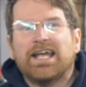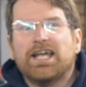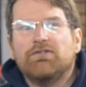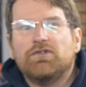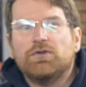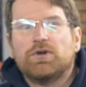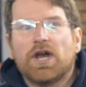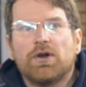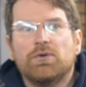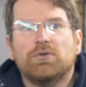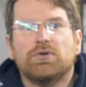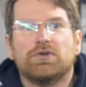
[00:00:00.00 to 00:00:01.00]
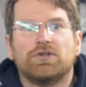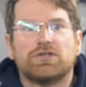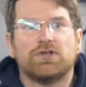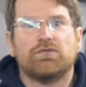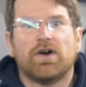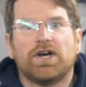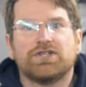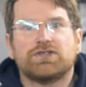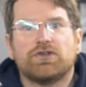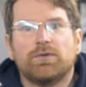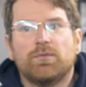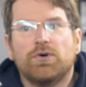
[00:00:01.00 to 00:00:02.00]
if you go too
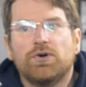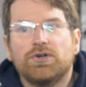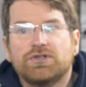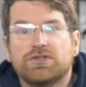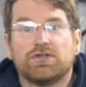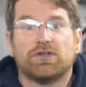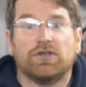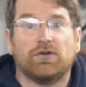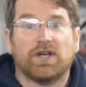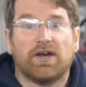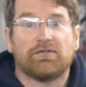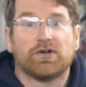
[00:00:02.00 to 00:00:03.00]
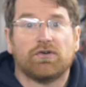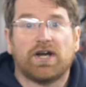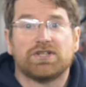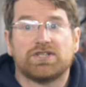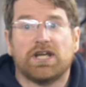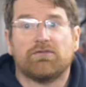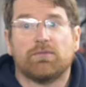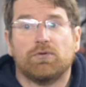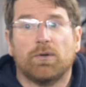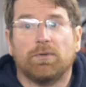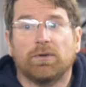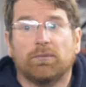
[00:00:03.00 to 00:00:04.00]
fast on the moors, you can have a crash and have a
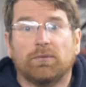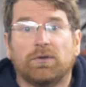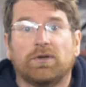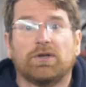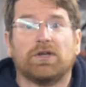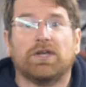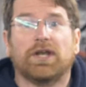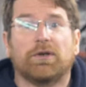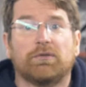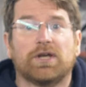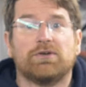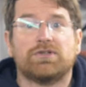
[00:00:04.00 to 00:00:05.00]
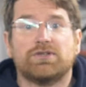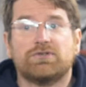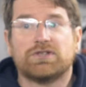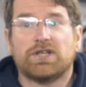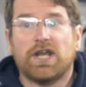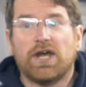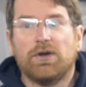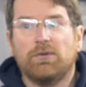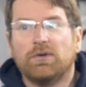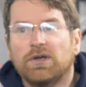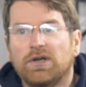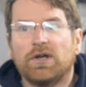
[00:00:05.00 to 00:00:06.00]
problem. You know, go too
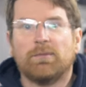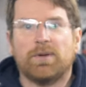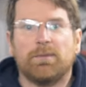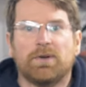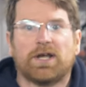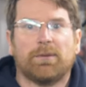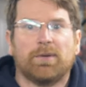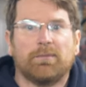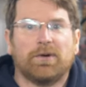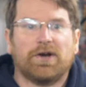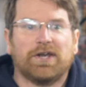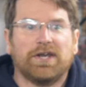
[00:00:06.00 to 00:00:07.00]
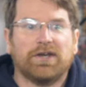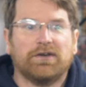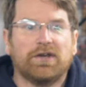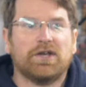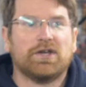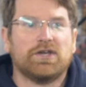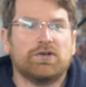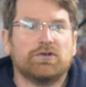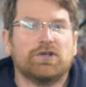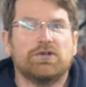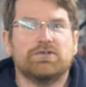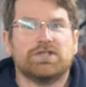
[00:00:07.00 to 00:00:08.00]
slow, people are coming by you, you're
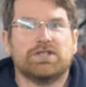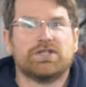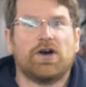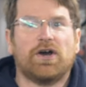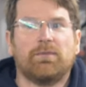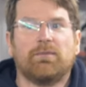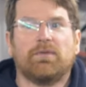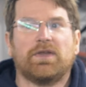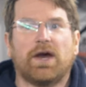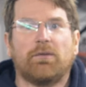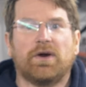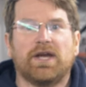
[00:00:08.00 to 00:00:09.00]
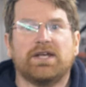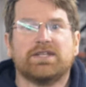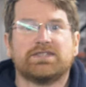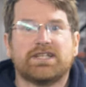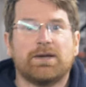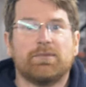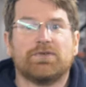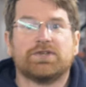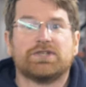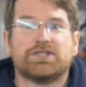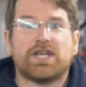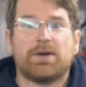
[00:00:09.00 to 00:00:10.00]
losing time that way. Same on
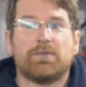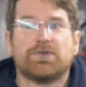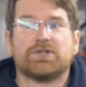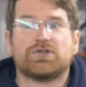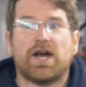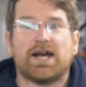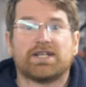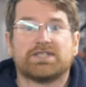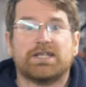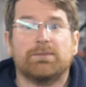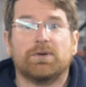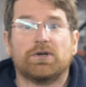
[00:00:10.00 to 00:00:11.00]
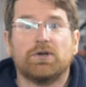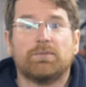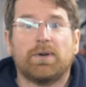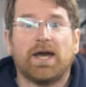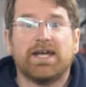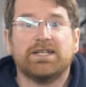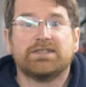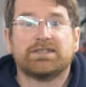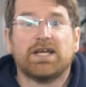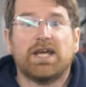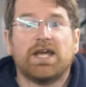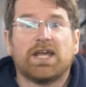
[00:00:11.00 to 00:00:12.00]
the tracks, keep a good
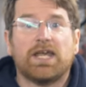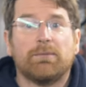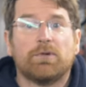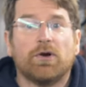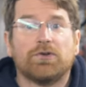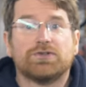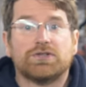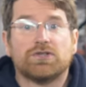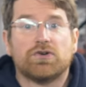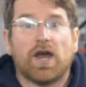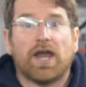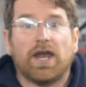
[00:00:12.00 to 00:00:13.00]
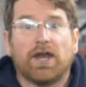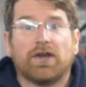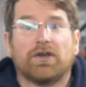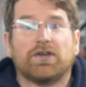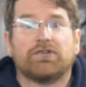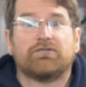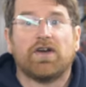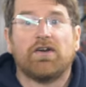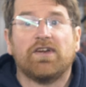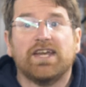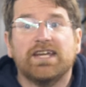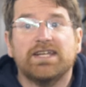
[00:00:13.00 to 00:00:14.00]
pace, keep concentrating. It's
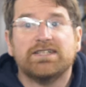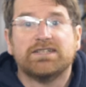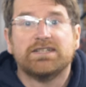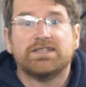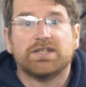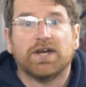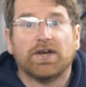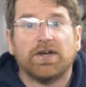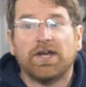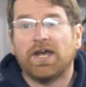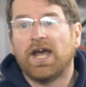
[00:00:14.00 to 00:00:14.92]
very easy to,